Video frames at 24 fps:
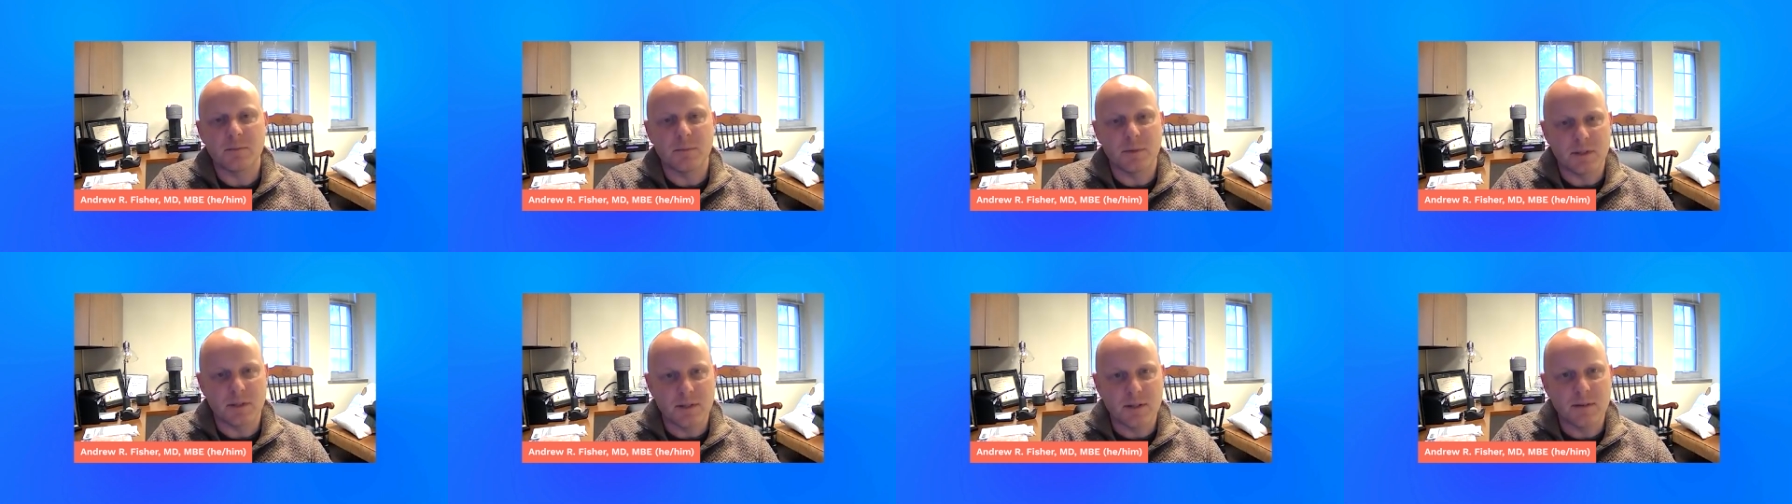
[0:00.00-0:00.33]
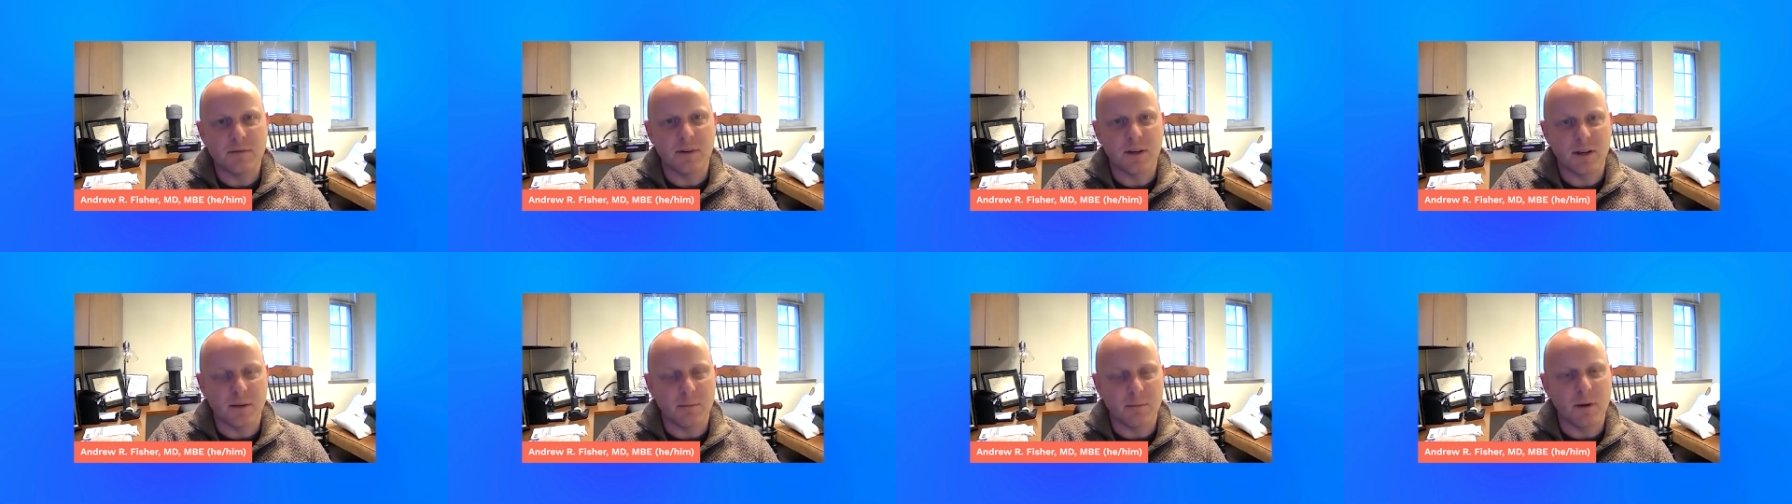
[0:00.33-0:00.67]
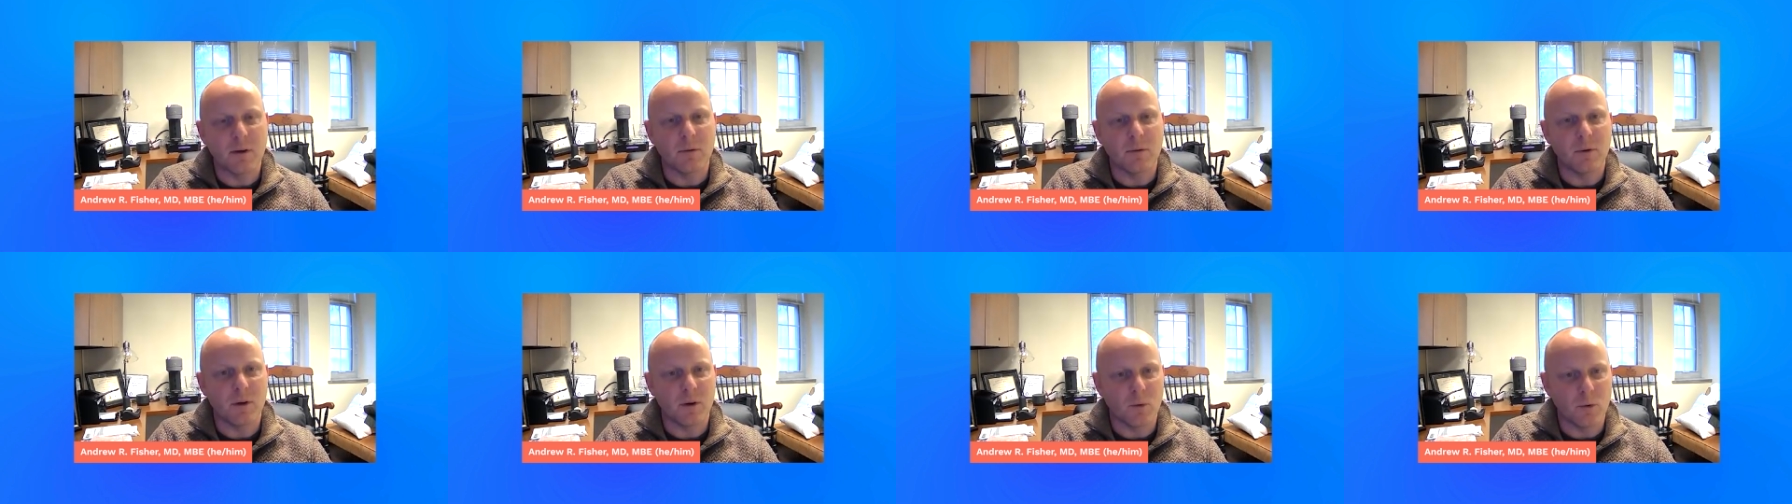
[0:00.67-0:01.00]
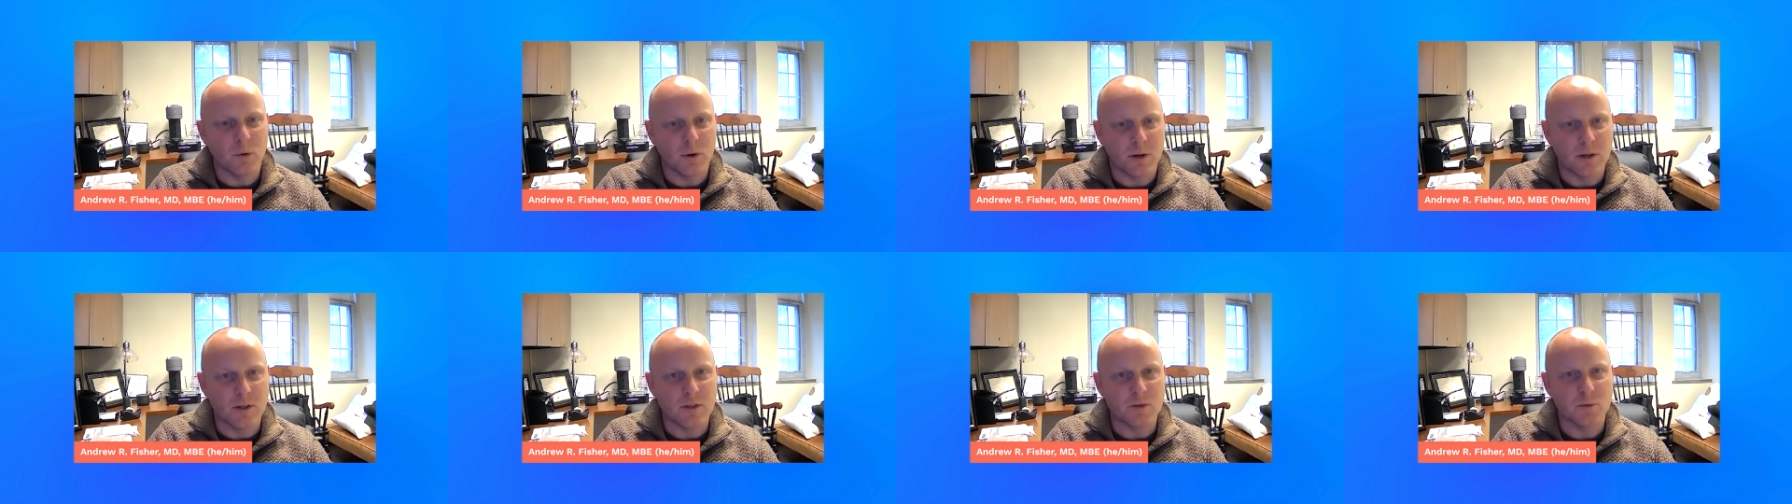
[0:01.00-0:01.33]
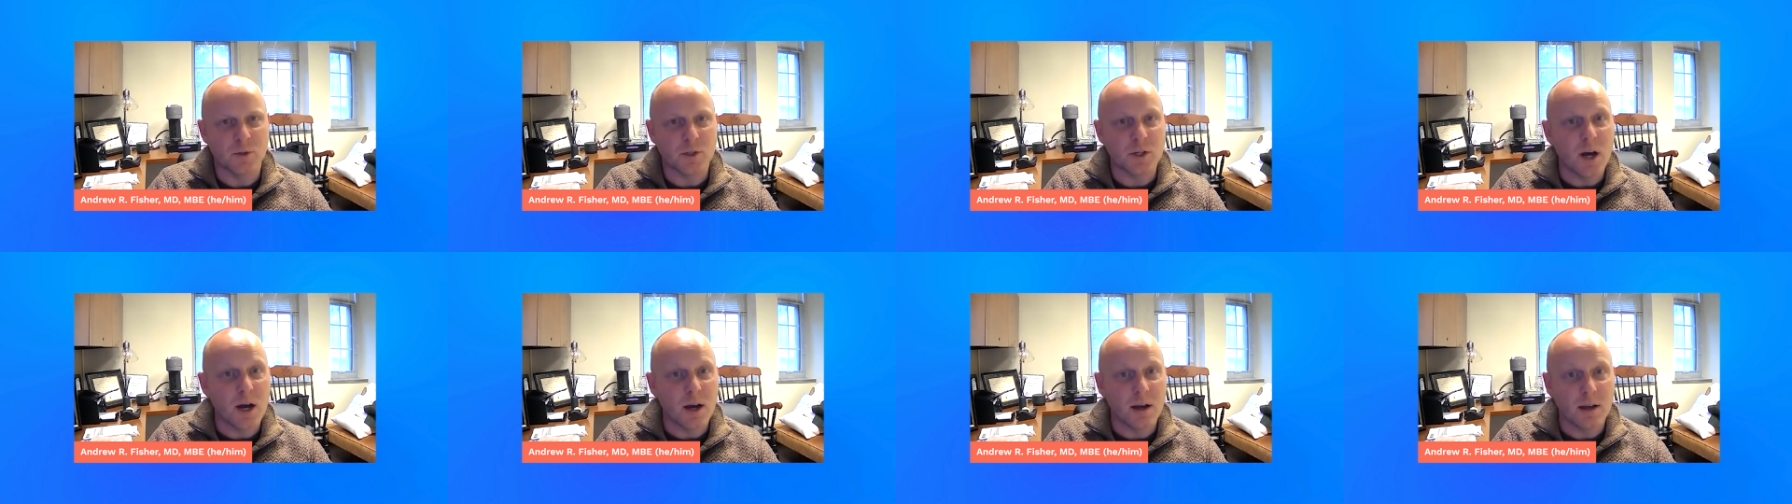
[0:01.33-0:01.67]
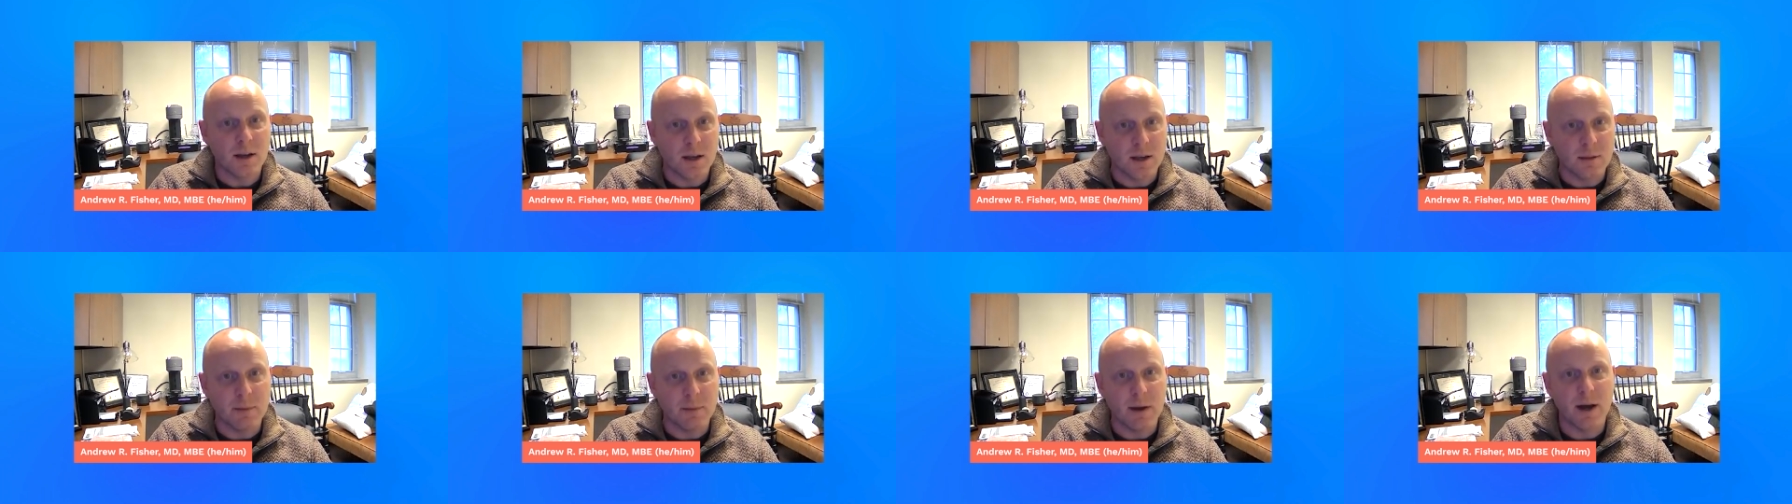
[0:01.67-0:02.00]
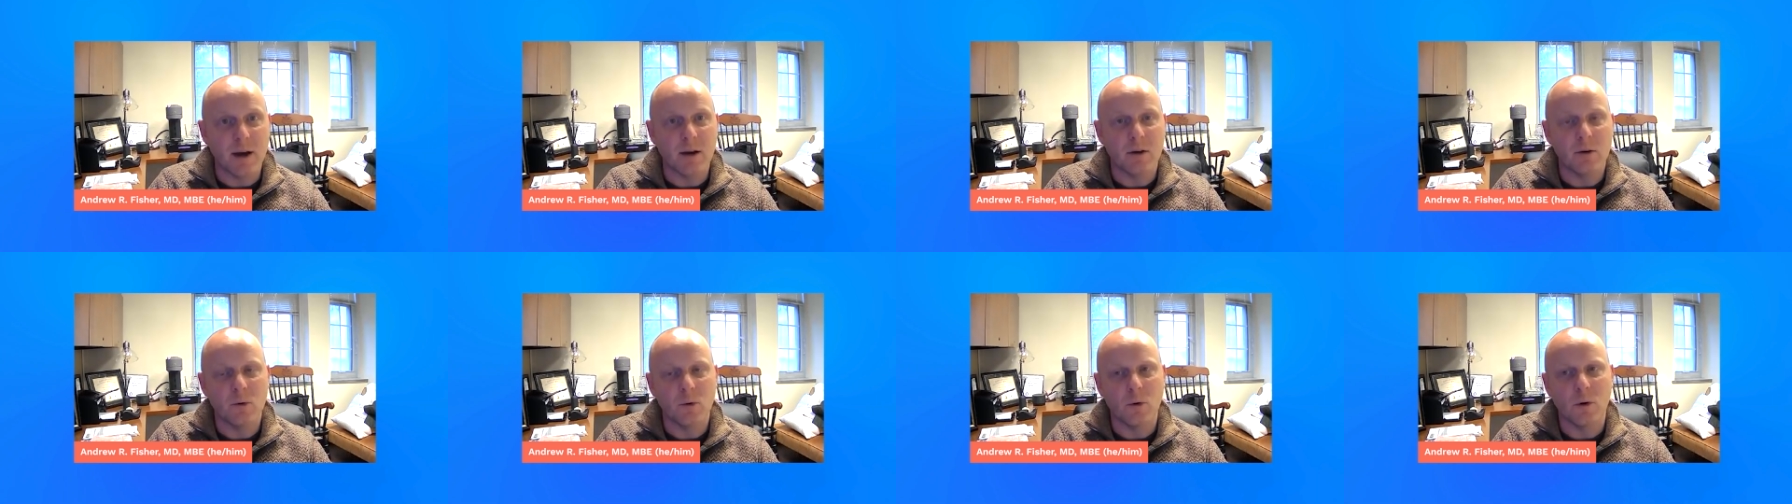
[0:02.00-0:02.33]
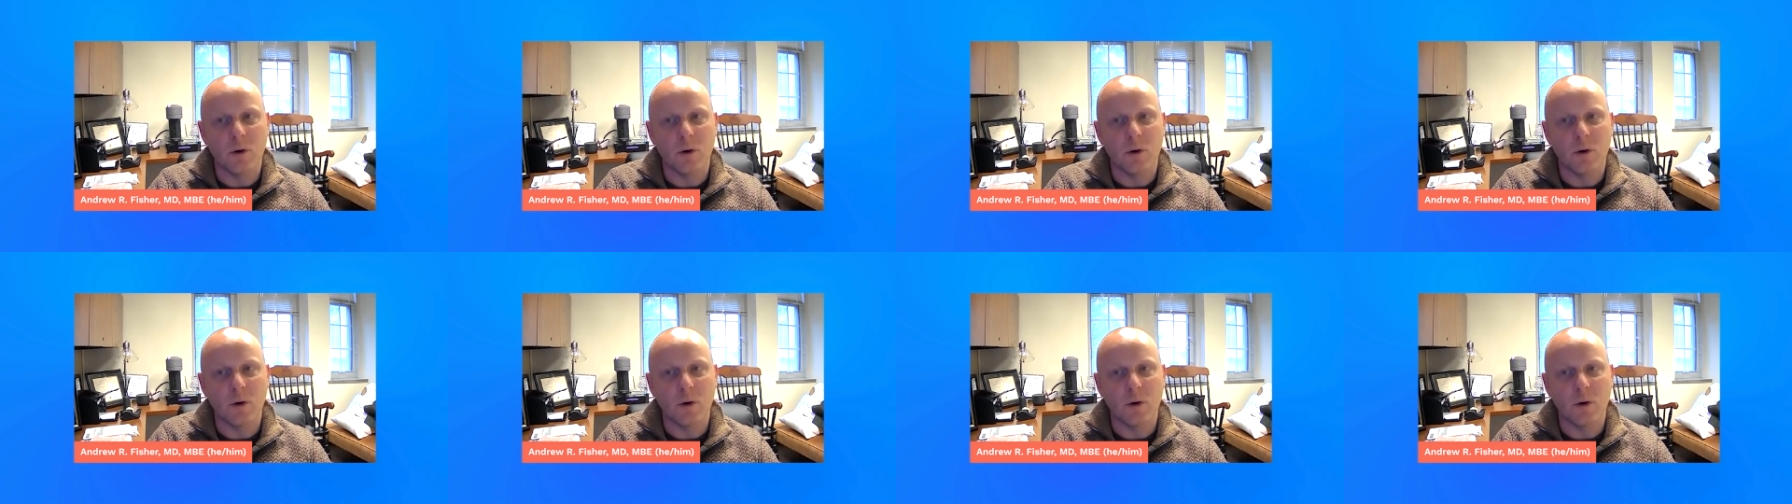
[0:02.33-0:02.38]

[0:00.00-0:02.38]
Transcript: specific about what organs we're talking about